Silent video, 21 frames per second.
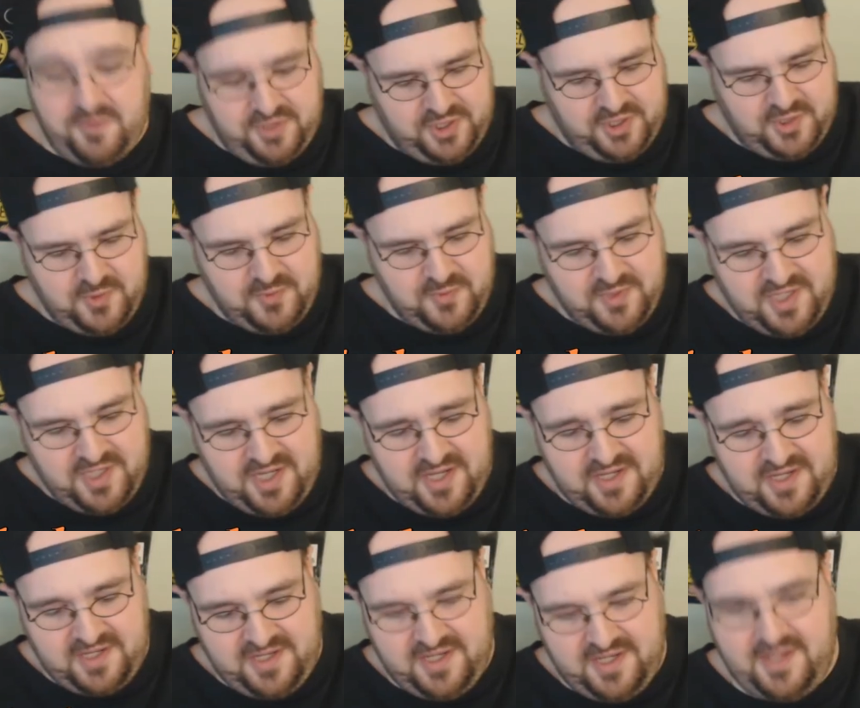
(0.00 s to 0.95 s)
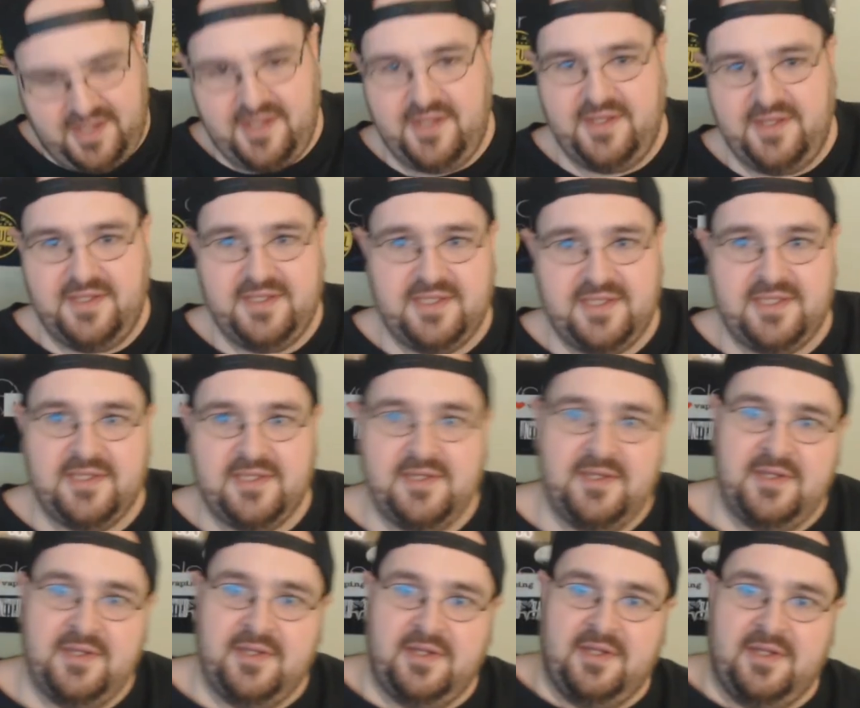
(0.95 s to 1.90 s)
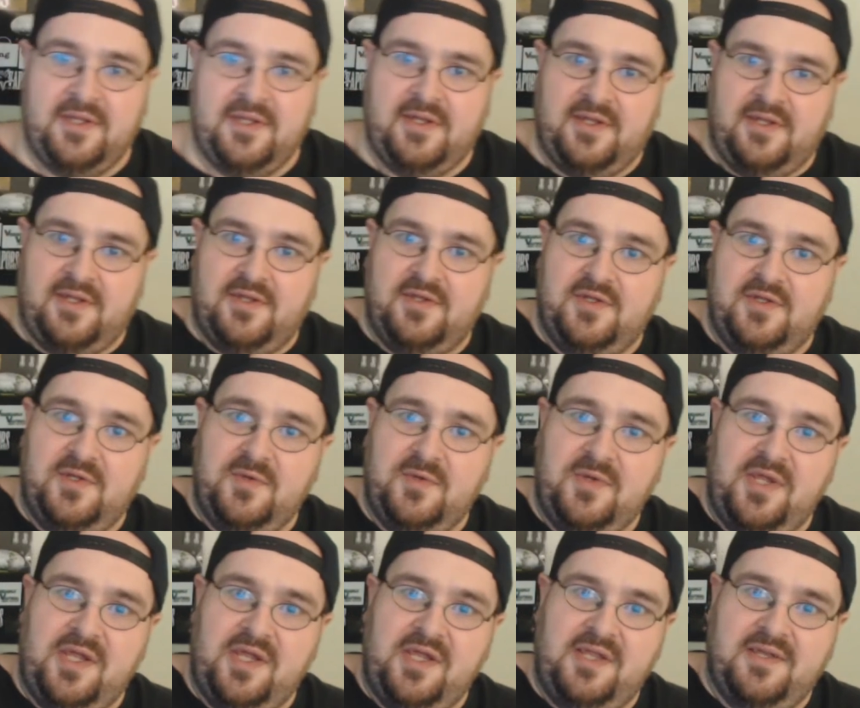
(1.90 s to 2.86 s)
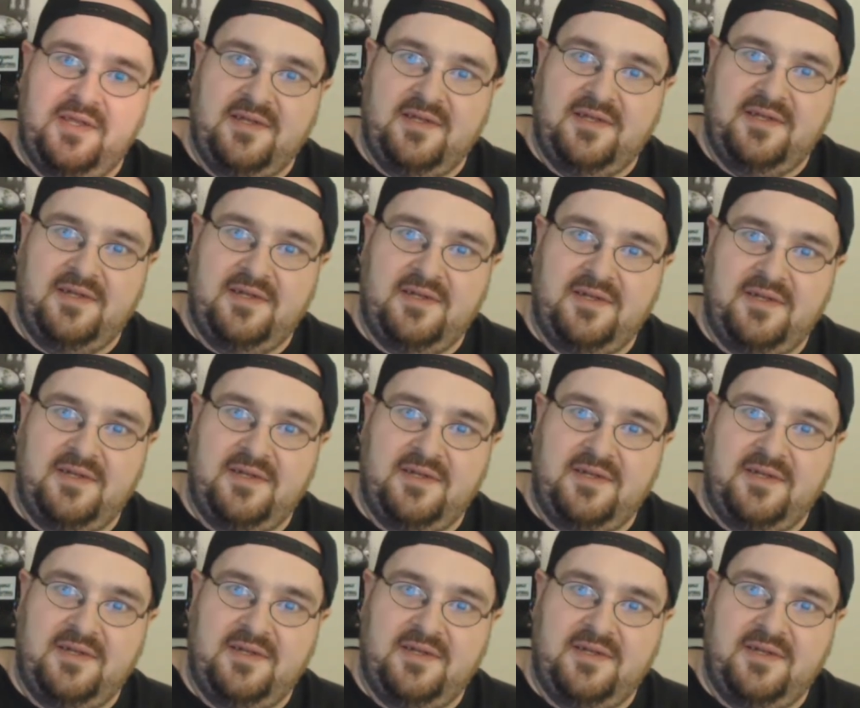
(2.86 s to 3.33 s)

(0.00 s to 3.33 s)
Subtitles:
what you get is you get